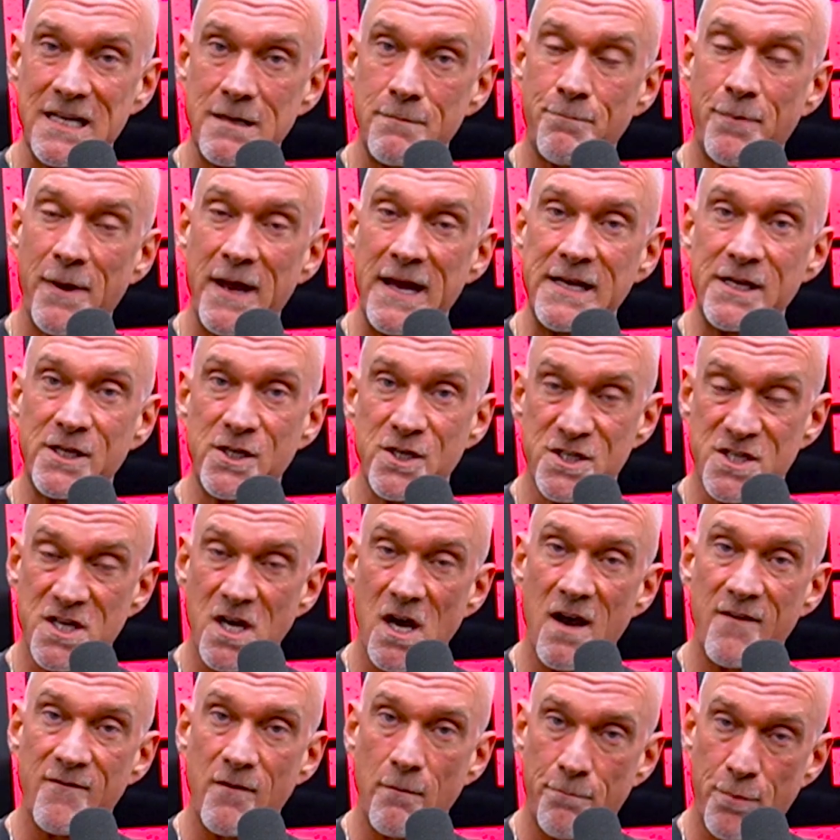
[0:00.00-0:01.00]
10 pages
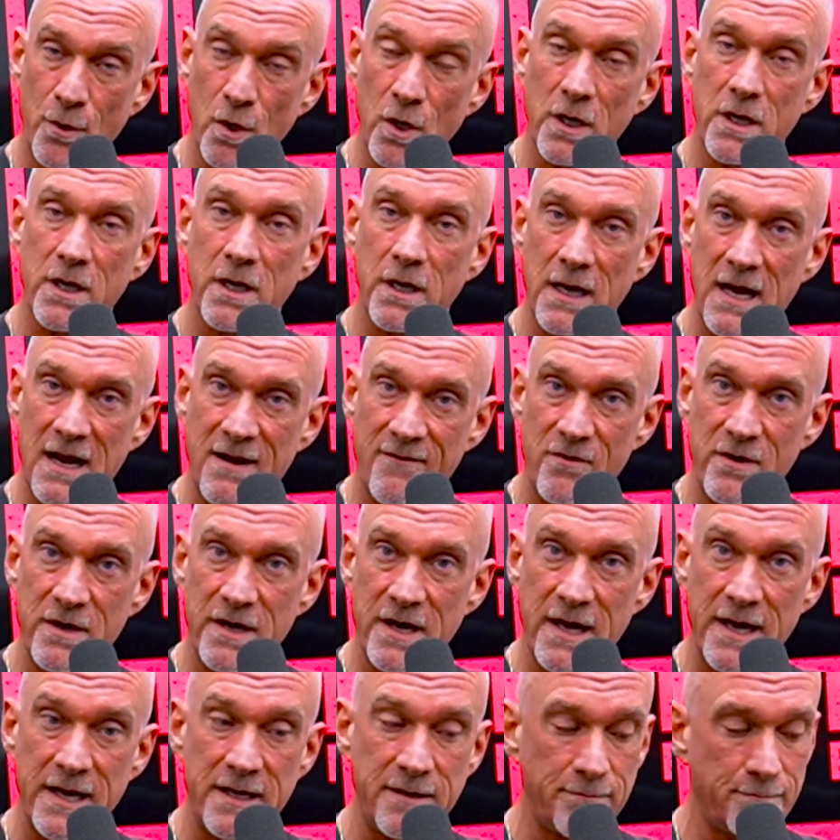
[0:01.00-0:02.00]
of a book every
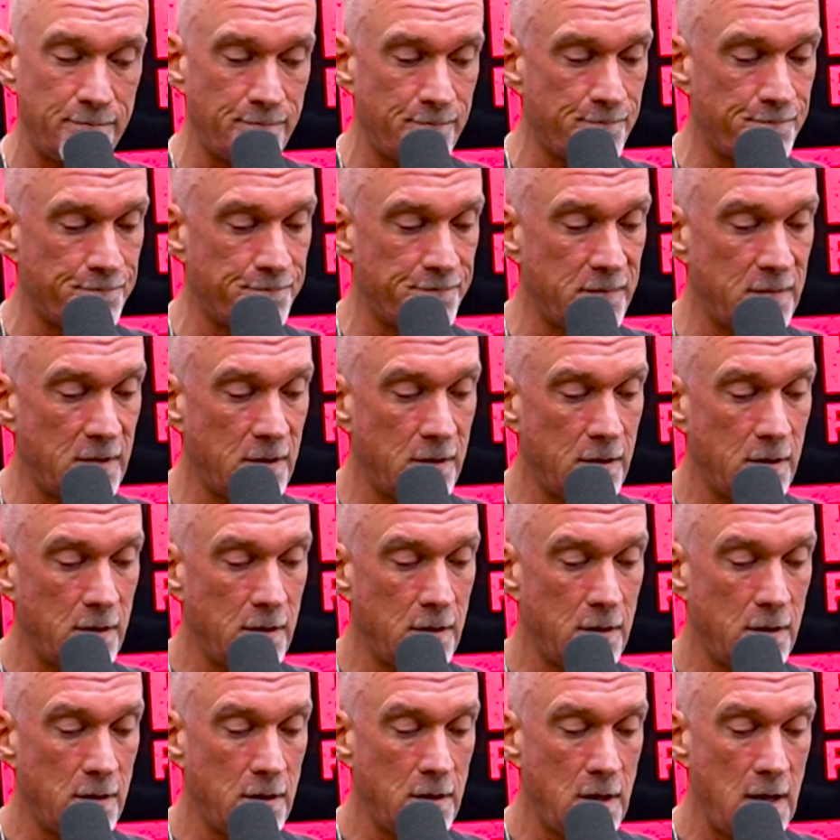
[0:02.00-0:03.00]
day.
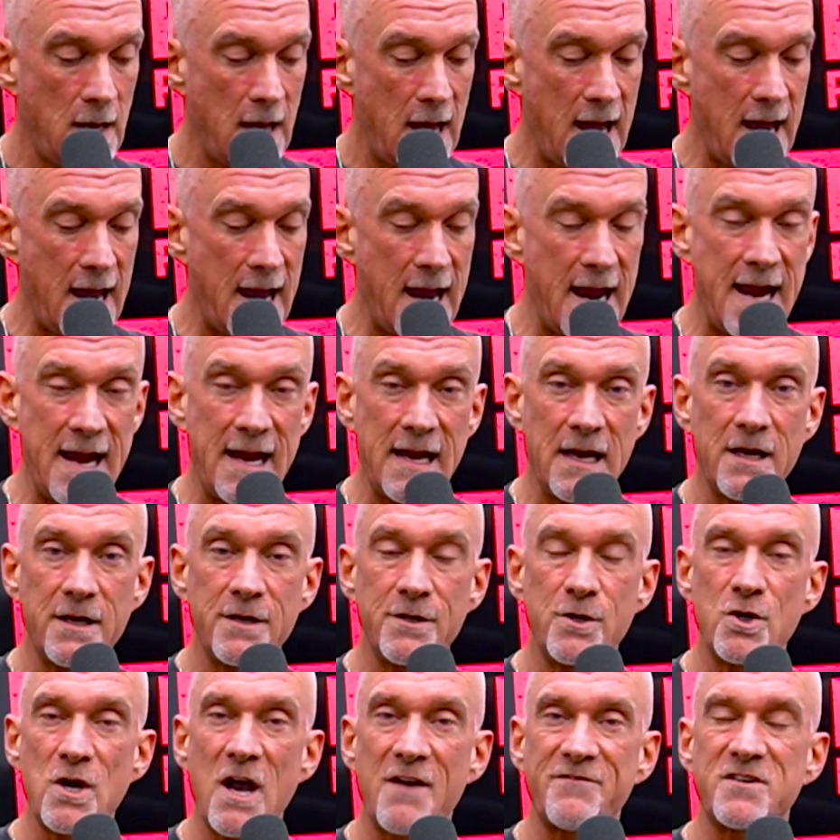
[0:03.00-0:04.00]

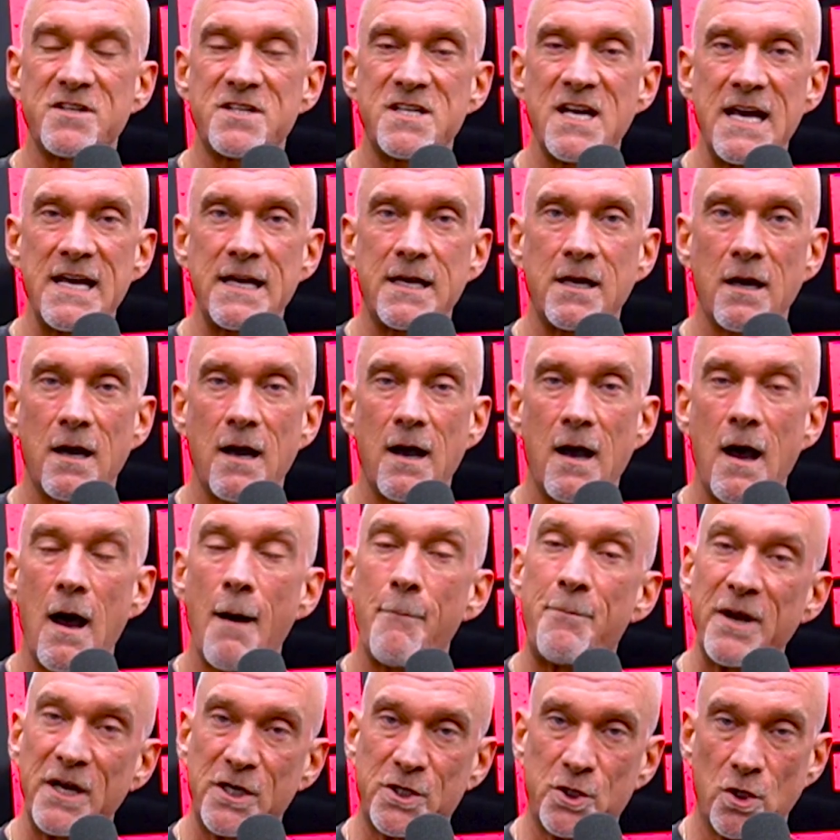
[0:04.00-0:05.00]
And you have to take
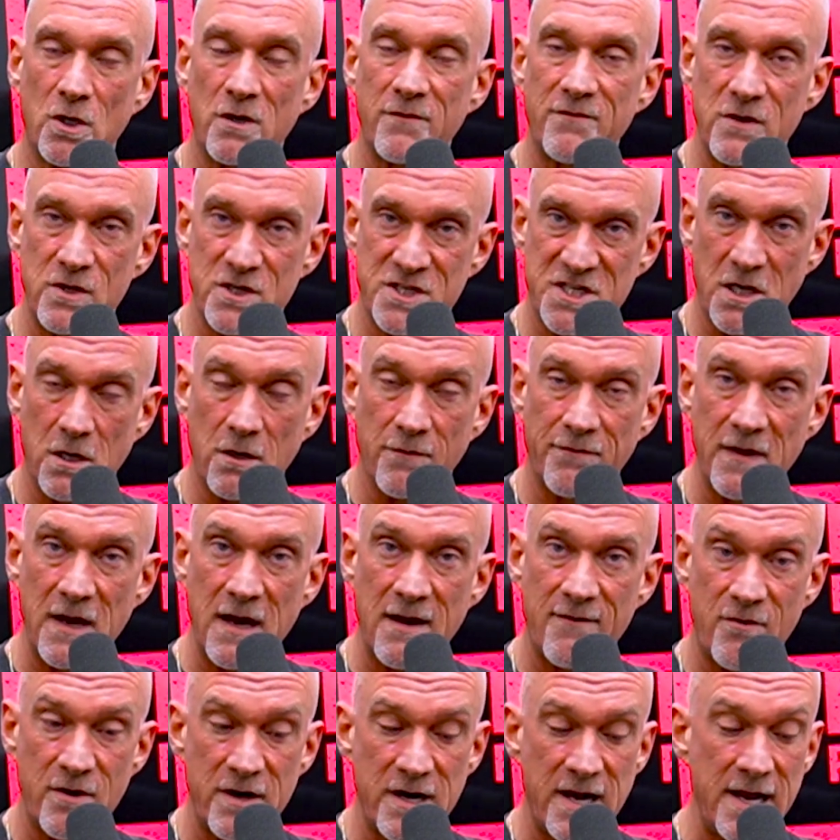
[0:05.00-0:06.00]
a picture of yourself
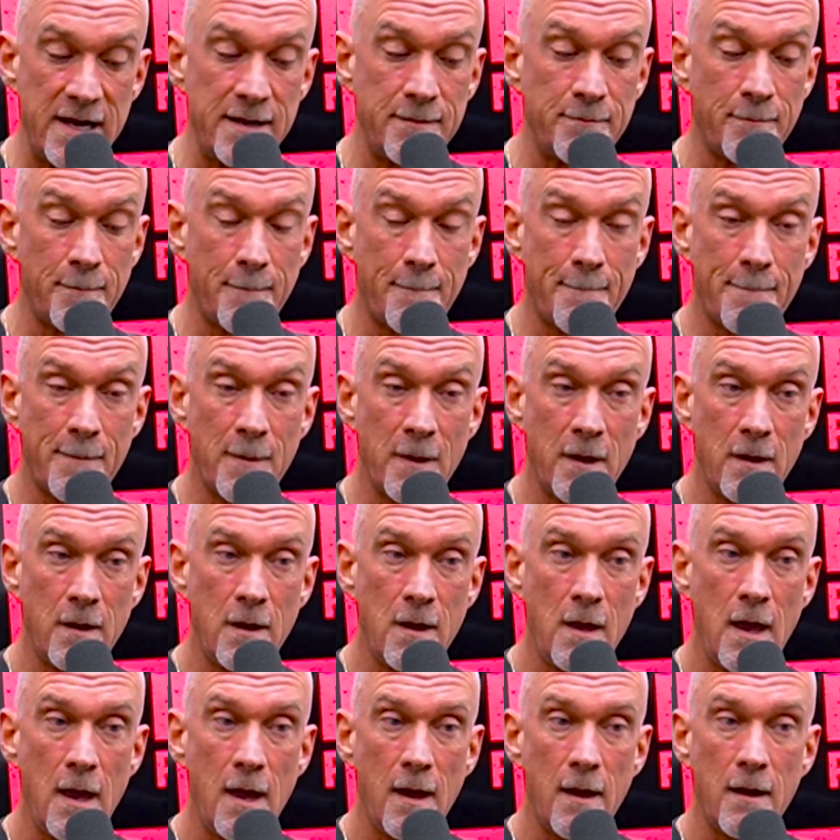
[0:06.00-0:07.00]
every day.
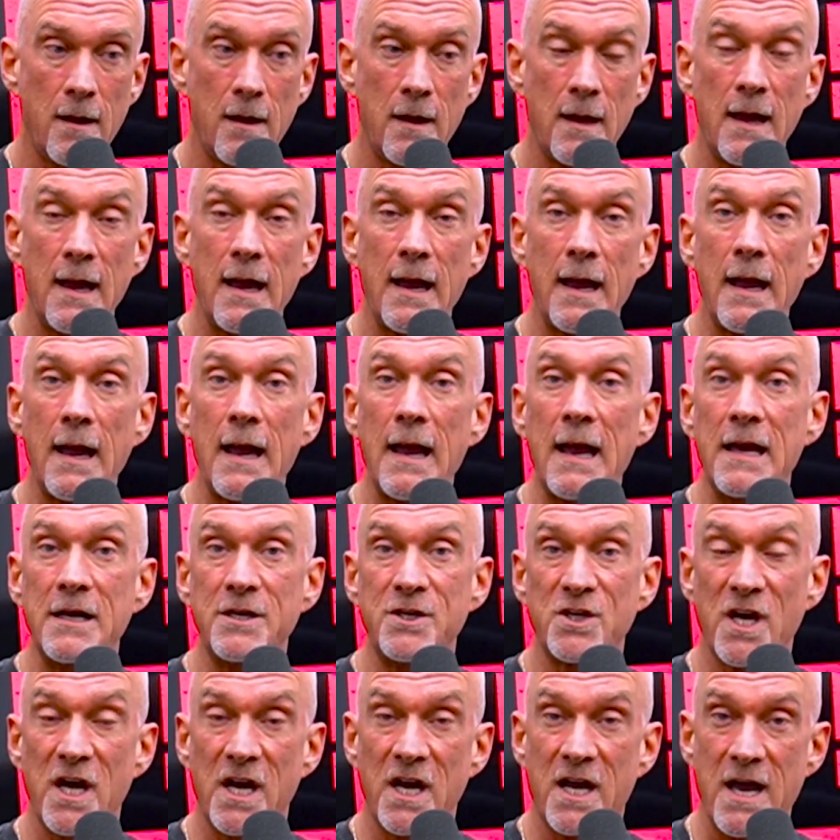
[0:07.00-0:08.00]

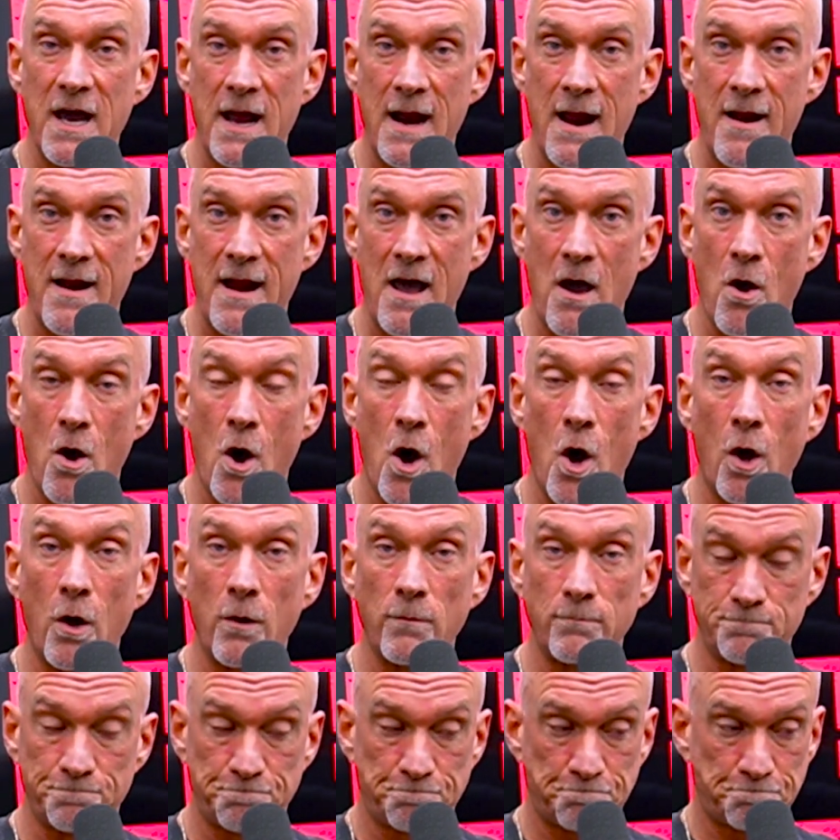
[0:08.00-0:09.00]
And you got to cut out alcohol.